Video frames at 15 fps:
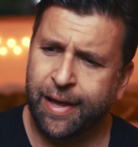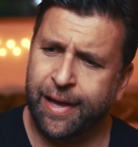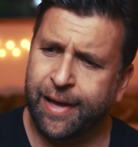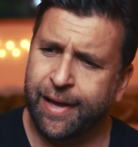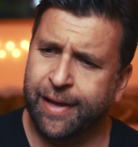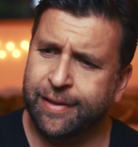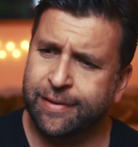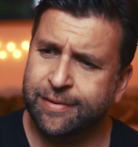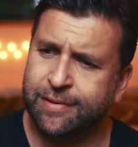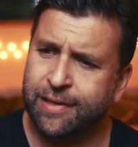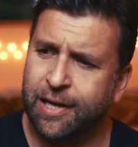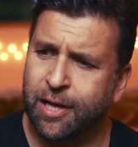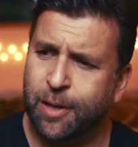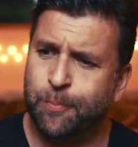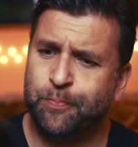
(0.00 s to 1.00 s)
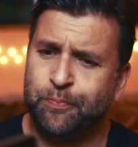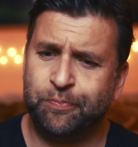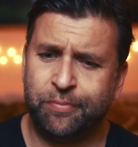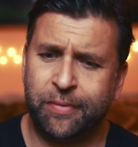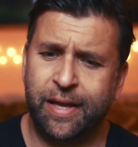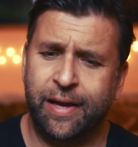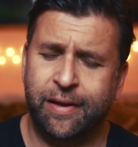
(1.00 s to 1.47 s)
And
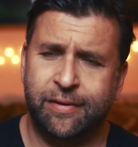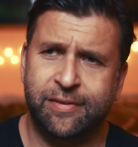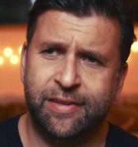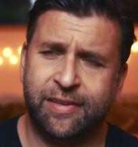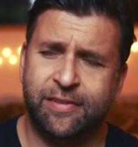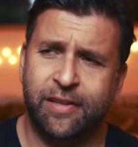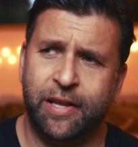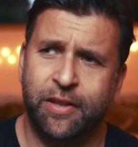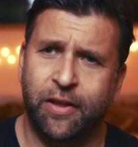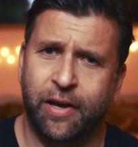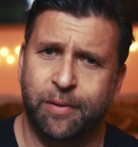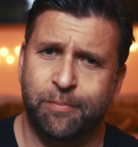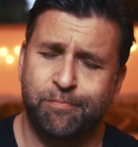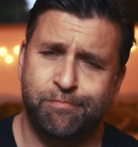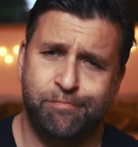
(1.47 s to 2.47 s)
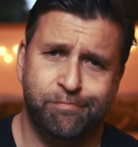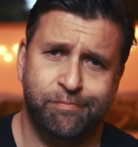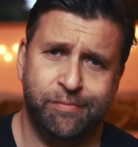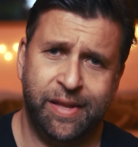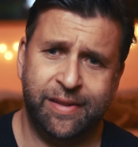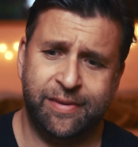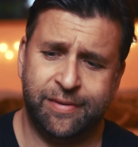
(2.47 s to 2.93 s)
yeah, $699.
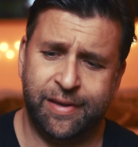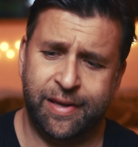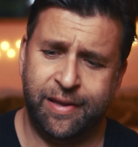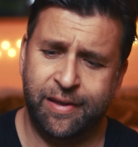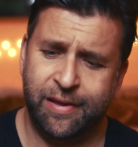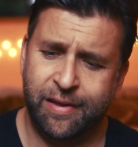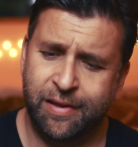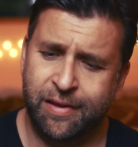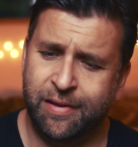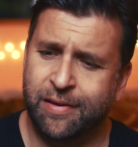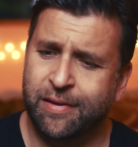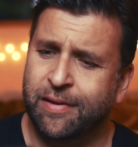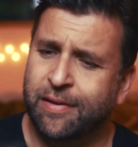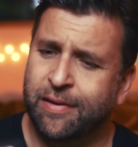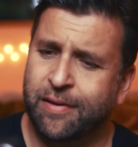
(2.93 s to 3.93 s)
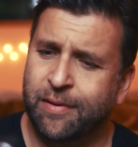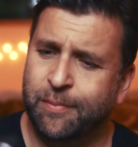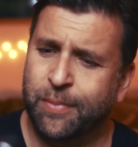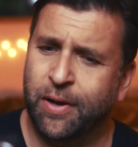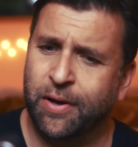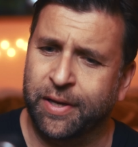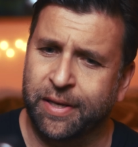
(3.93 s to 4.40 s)
It's a
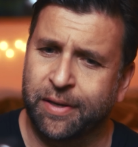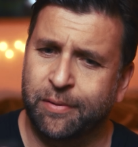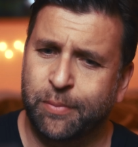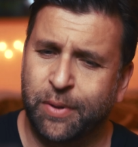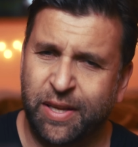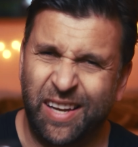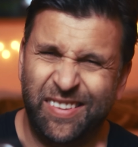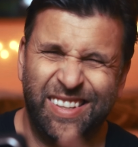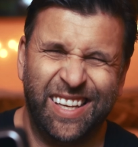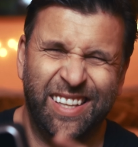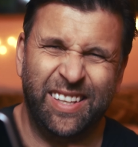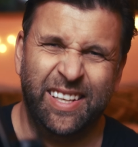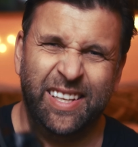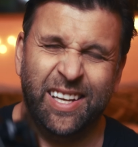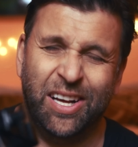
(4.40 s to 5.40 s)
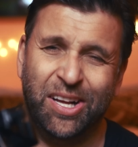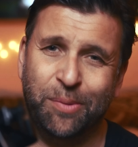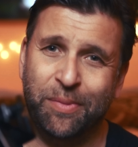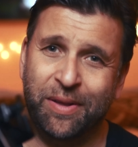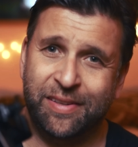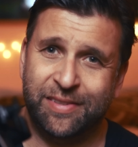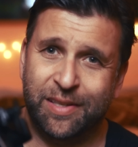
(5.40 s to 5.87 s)
bargain, but you have to get the
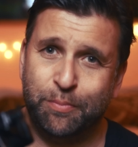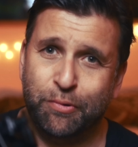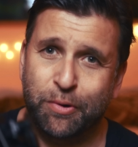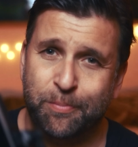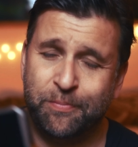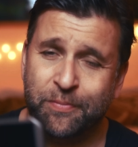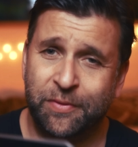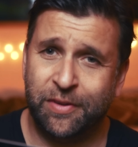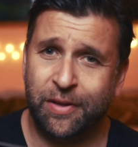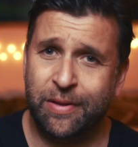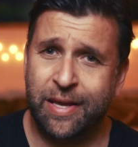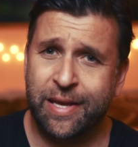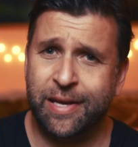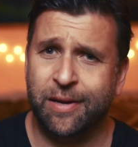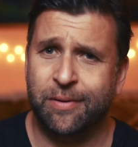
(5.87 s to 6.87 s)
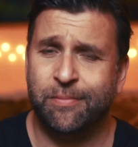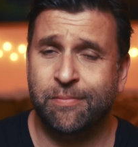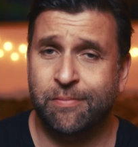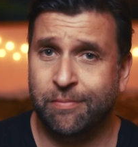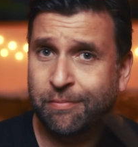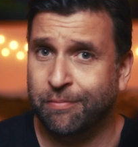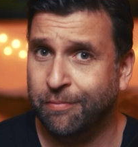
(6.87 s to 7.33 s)
arm separate. So there you go,
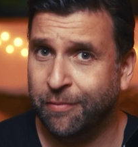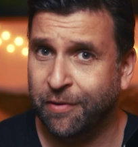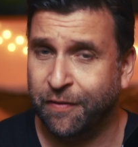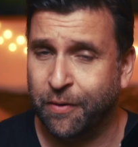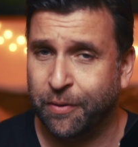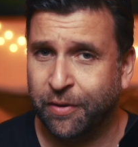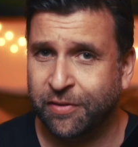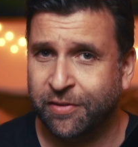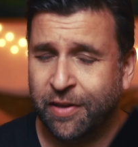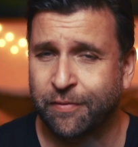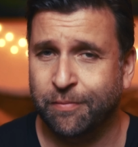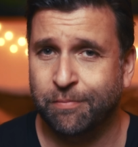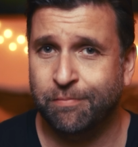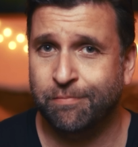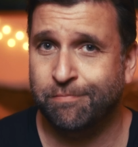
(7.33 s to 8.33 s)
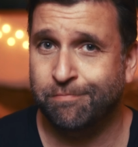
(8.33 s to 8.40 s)
Focus 7.